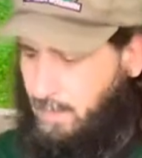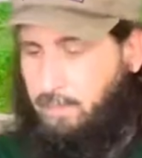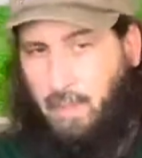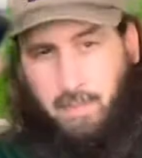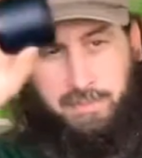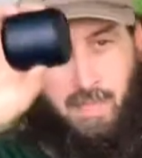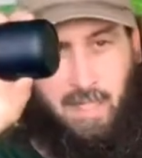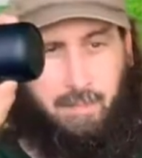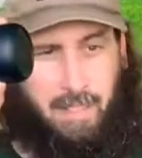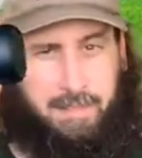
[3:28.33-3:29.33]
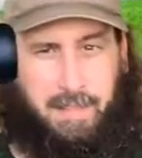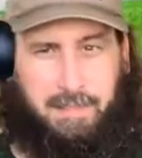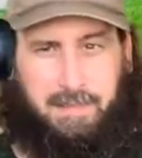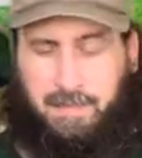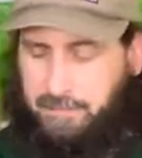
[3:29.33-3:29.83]
but what's great about
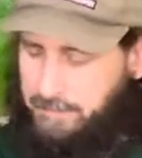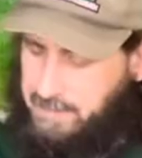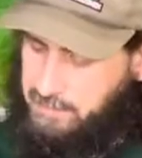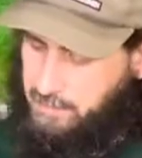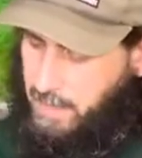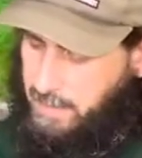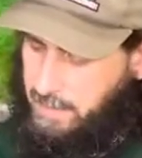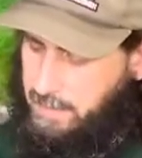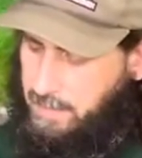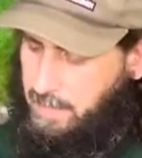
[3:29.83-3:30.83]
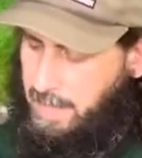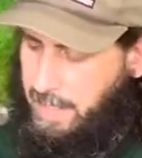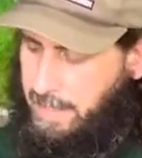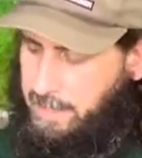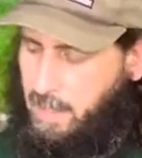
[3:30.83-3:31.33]
this is it fits right in
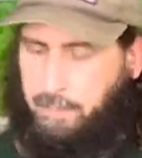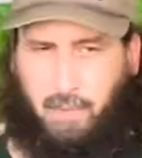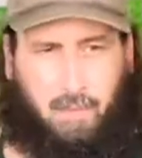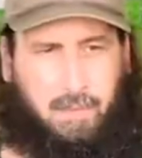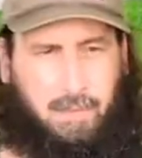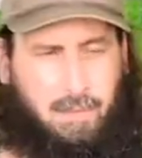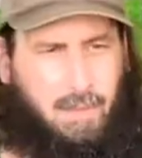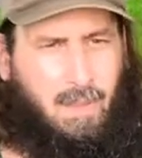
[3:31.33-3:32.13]
a cup holder,